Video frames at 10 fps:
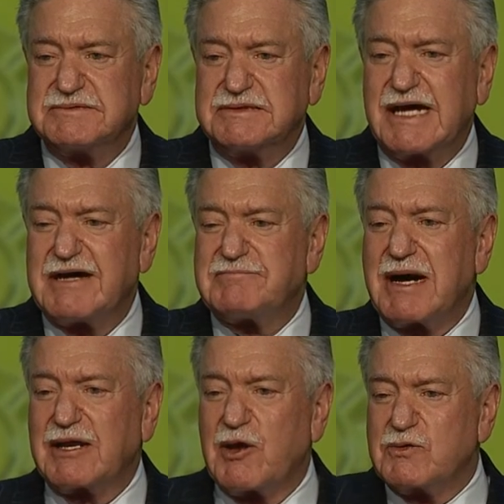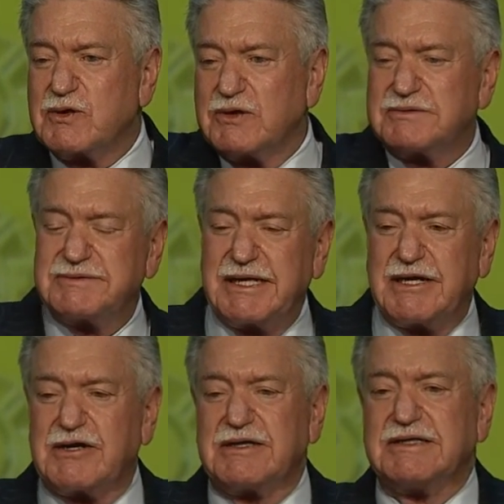to have my local
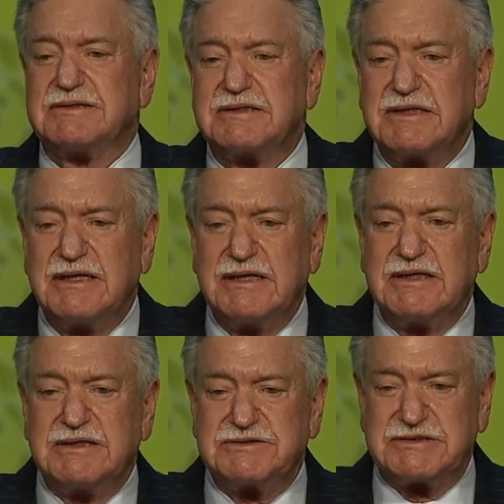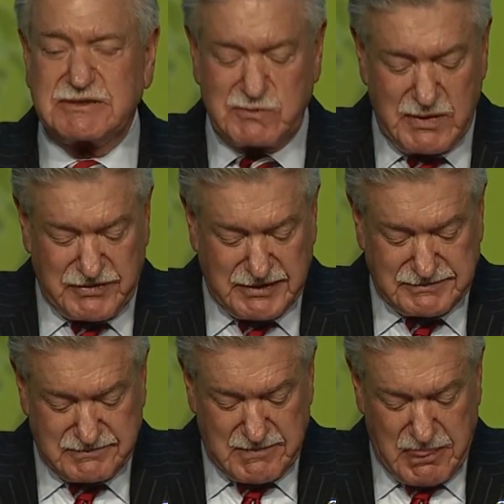here and to sit with it.
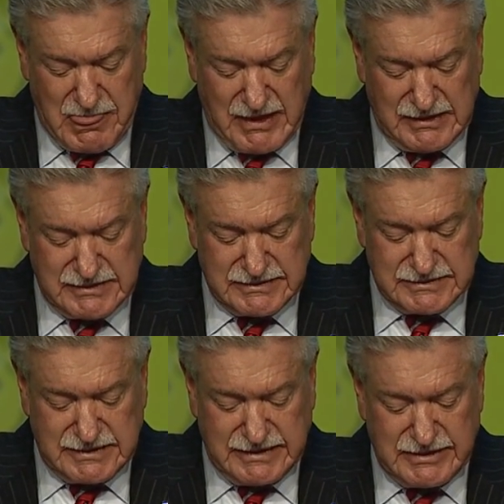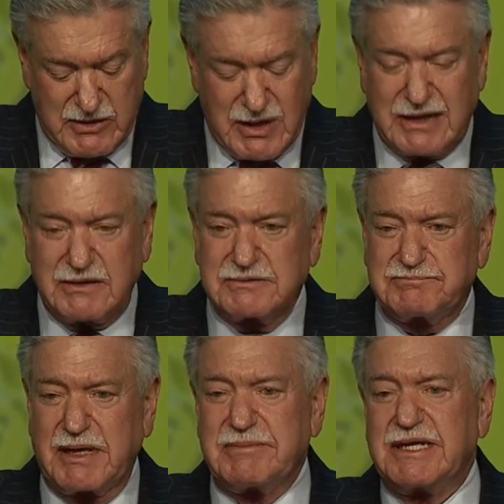I know I'll
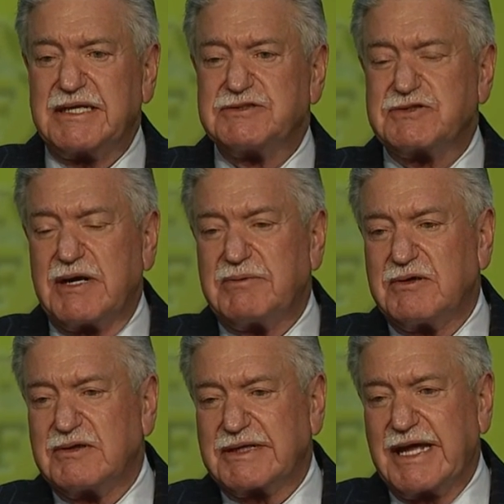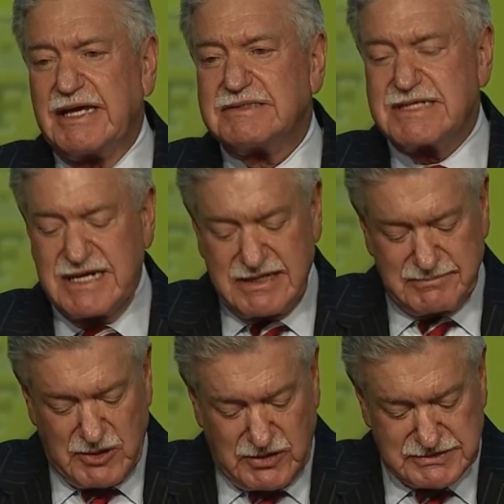probably get in trouble. I can't name
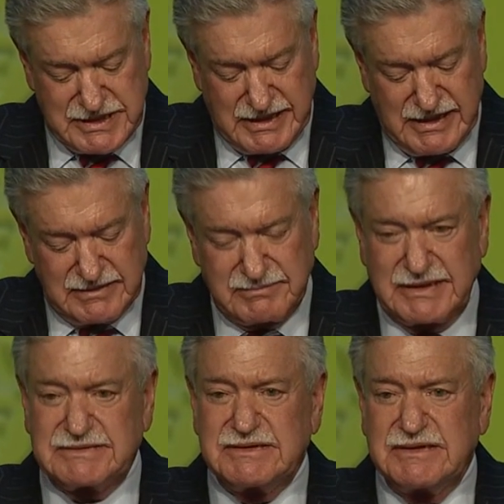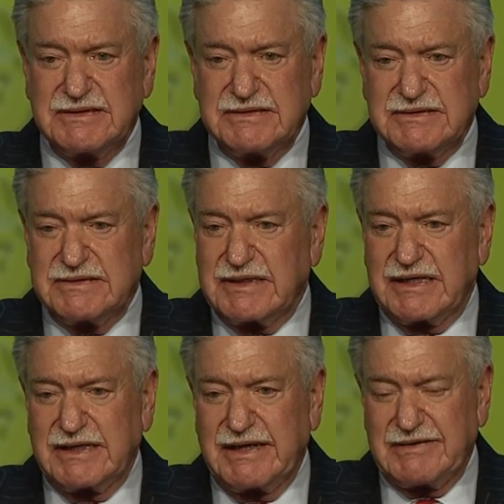all 10, but
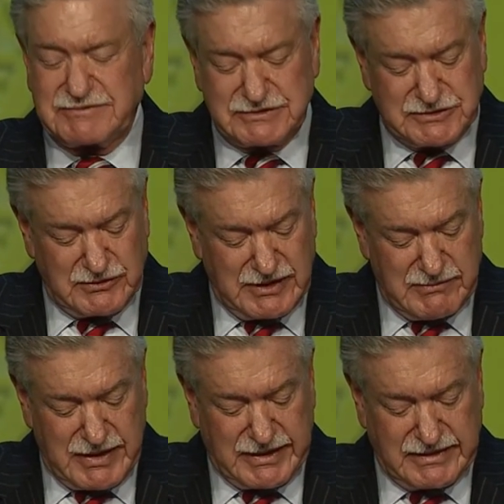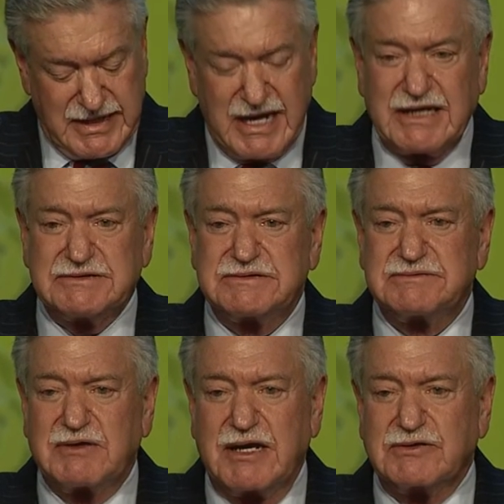I have to certainly recognize
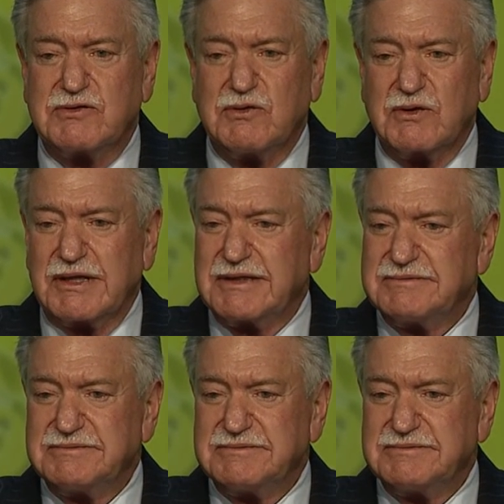Ron Cooley,